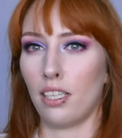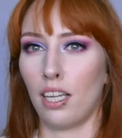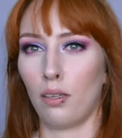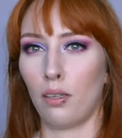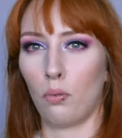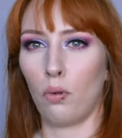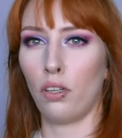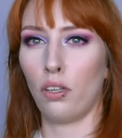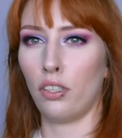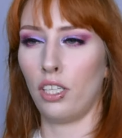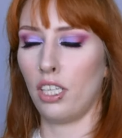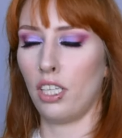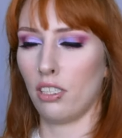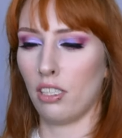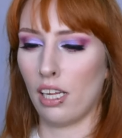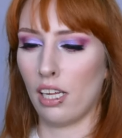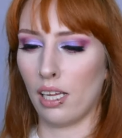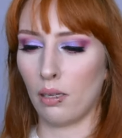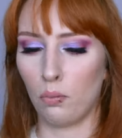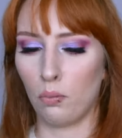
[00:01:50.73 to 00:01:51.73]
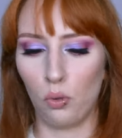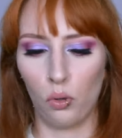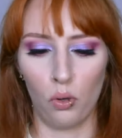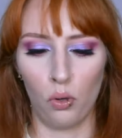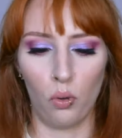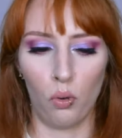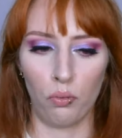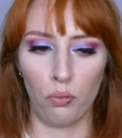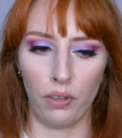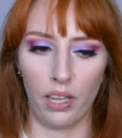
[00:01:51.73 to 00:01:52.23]
Like one is like
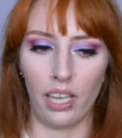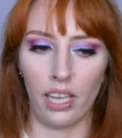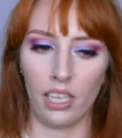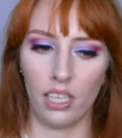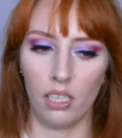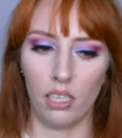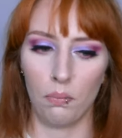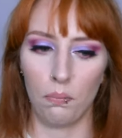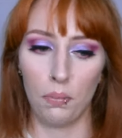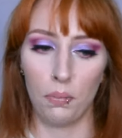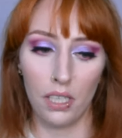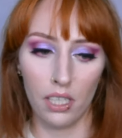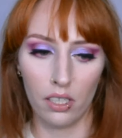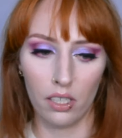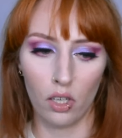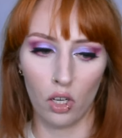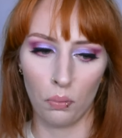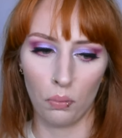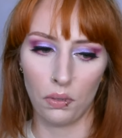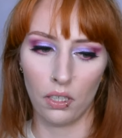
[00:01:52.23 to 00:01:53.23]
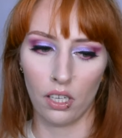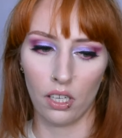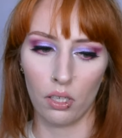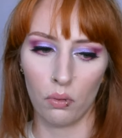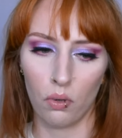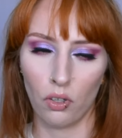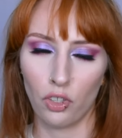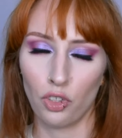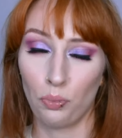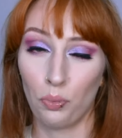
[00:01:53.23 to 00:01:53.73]
more of a B cup. The
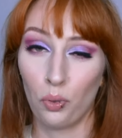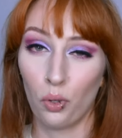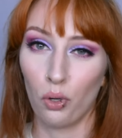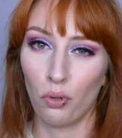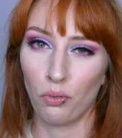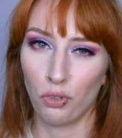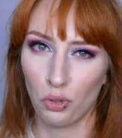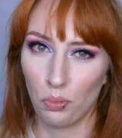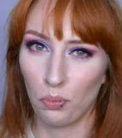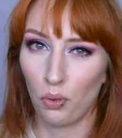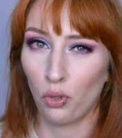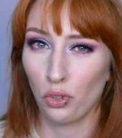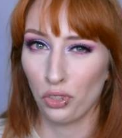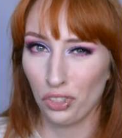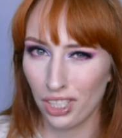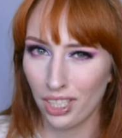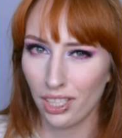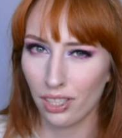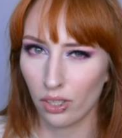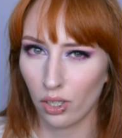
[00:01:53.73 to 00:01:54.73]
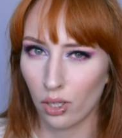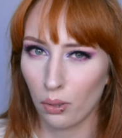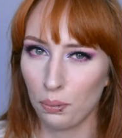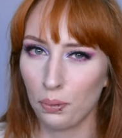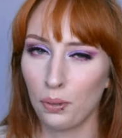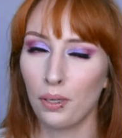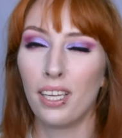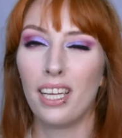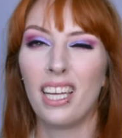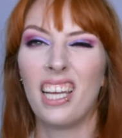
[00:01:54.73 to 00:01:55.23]
other one is more of a small C cup.